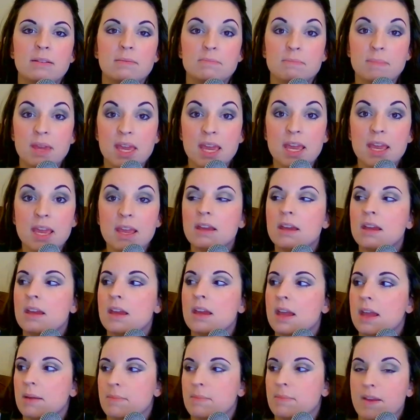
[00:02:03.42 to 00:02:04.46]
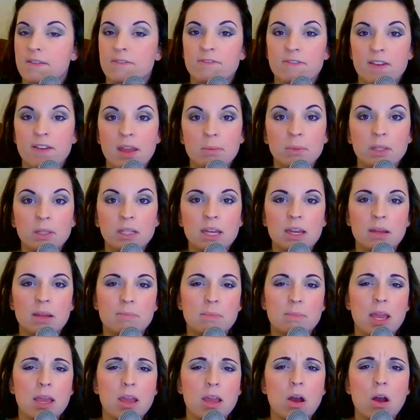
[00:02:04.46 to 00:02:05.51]
me, my family, and
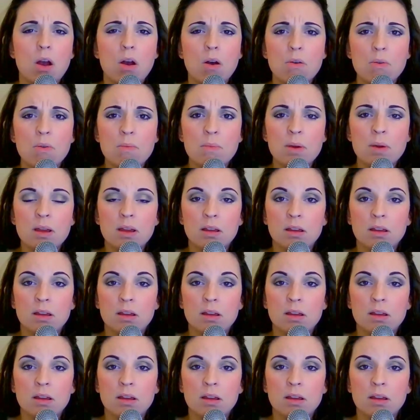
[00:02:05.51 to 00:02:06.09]
my home.